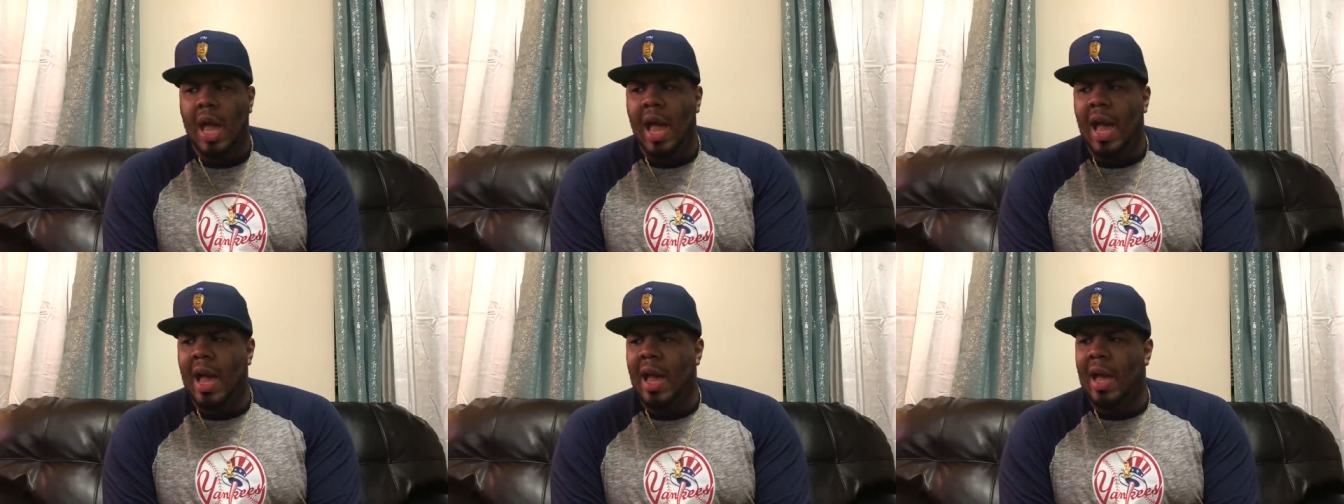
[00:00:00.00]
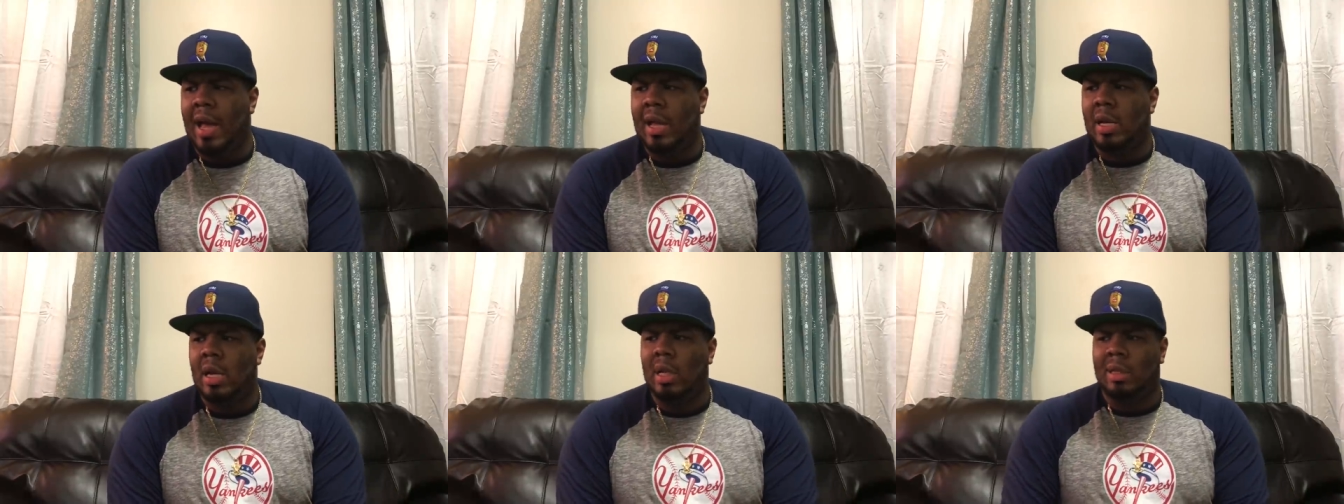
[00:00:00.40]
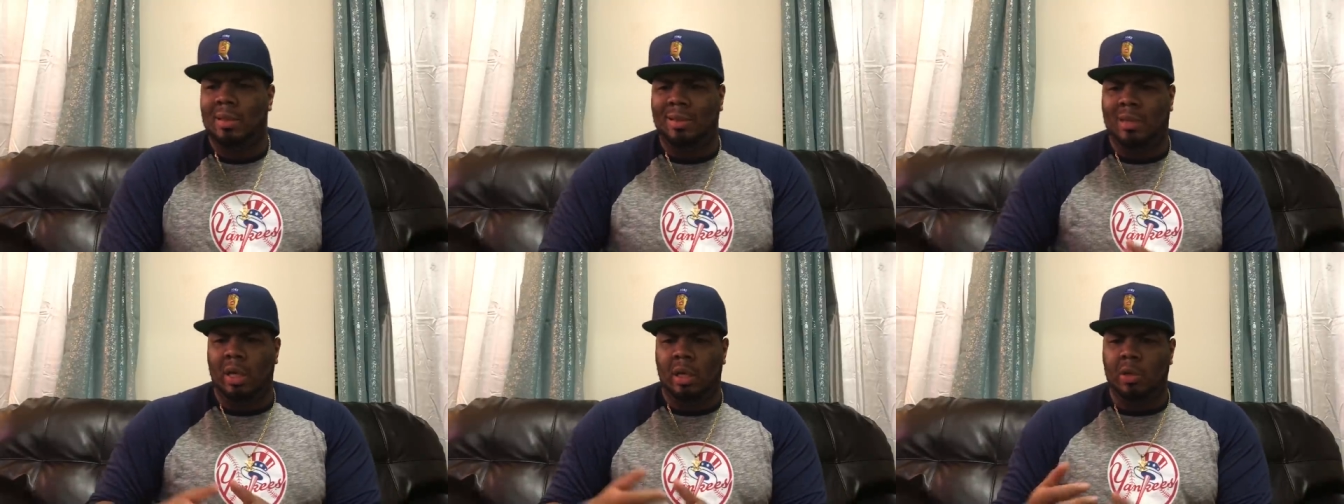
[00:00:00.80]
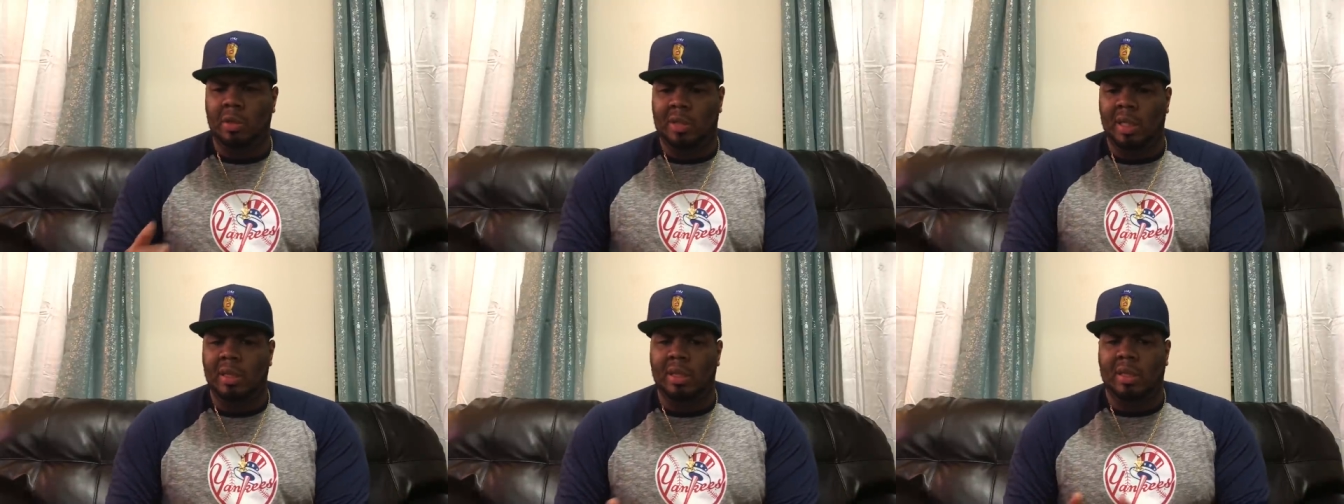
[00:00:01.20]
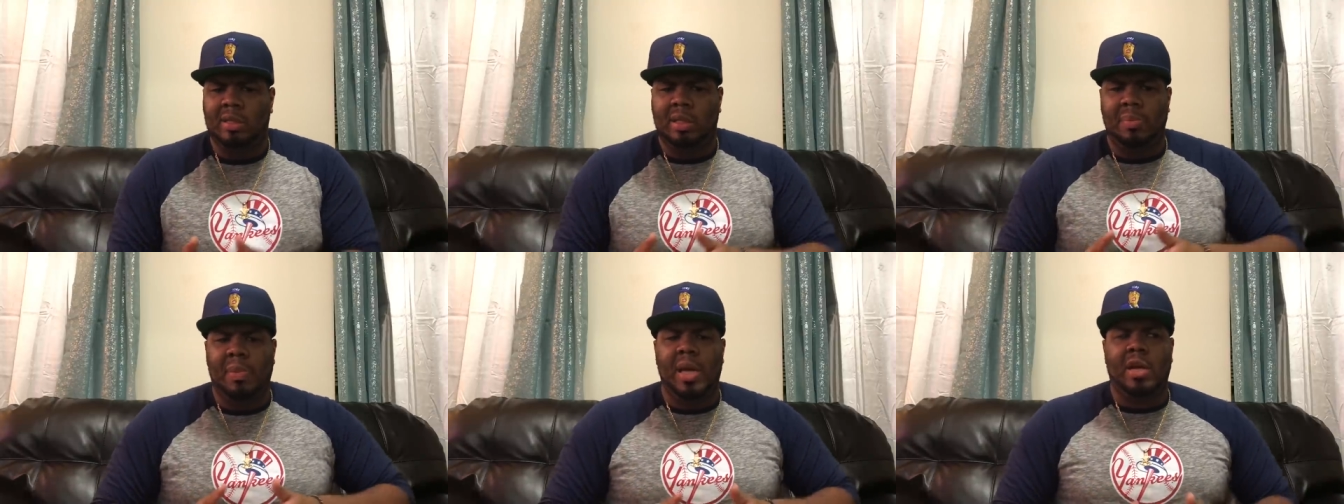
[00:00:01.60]
and you seen
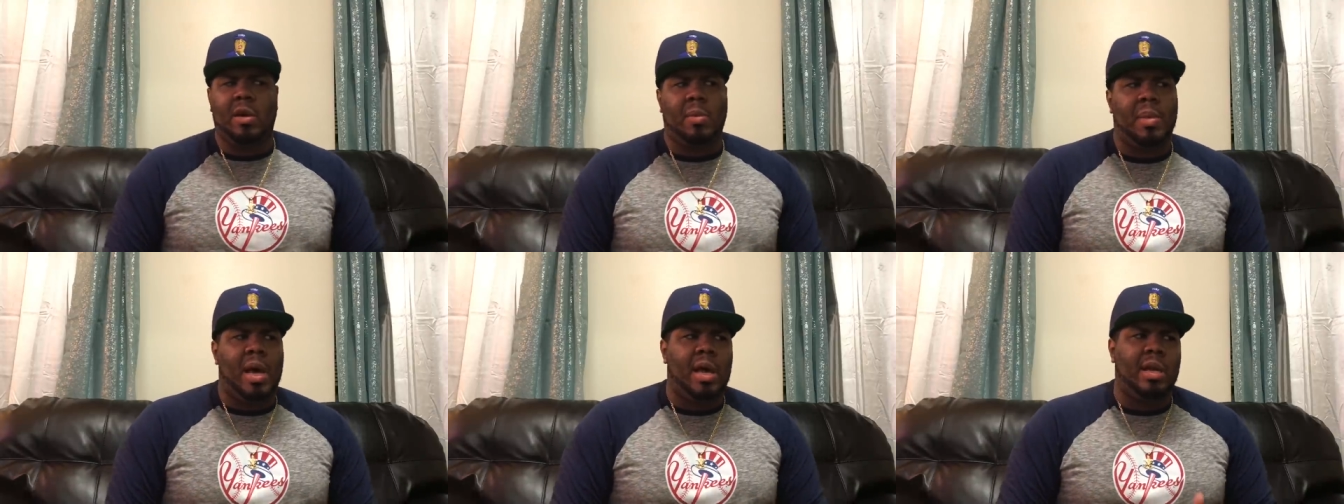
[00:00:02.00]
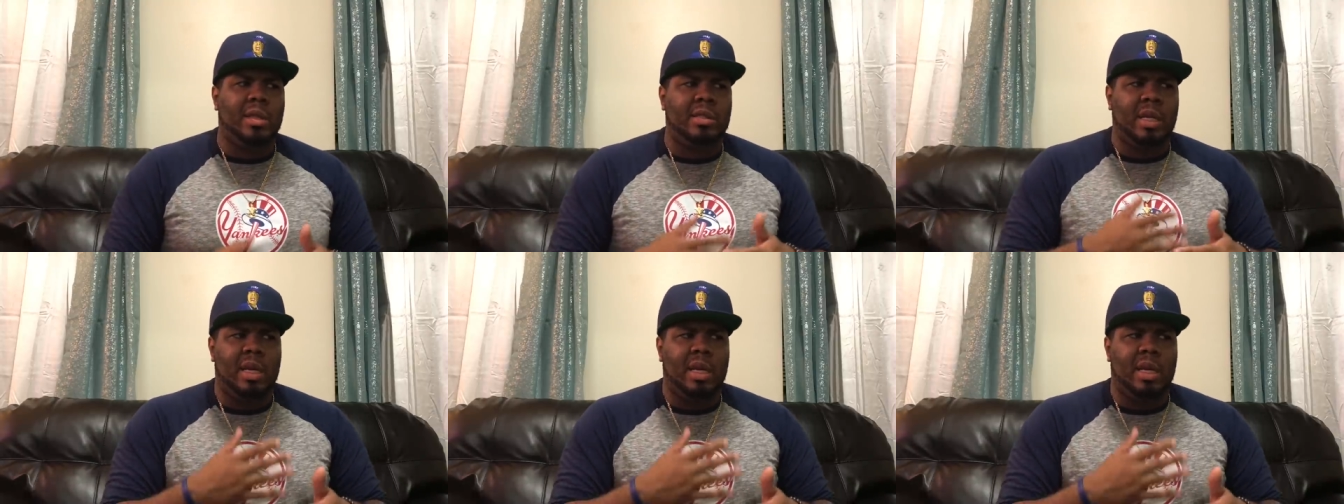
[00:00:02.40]
Dusty Baker manage,